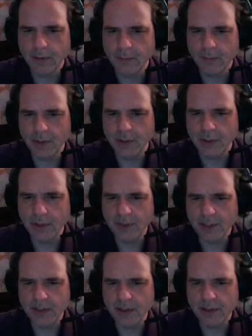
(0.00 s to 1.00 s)
But let
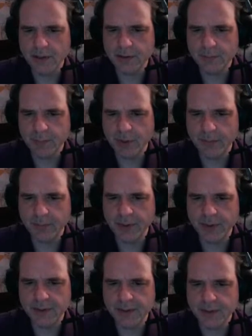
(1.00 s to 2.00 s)
me just pump
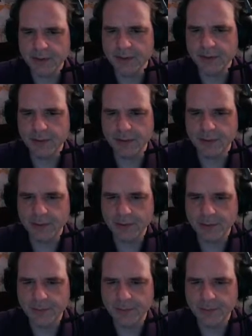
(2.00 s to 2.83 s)
this into